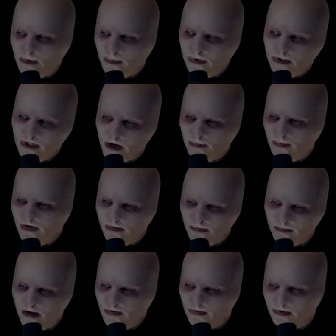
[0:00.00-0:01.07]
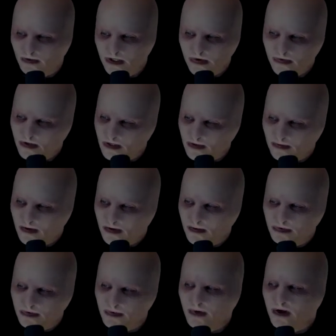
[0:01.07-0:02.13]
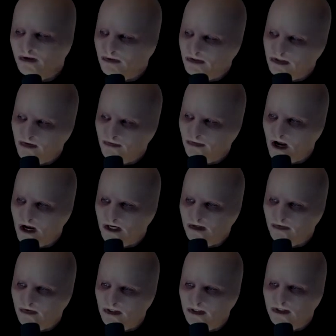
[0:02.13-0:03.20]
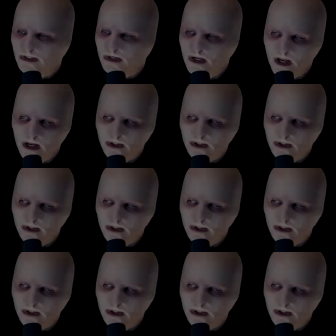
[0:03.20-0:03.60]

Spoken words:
to protect me from having legal hiccups in my unsavory activities.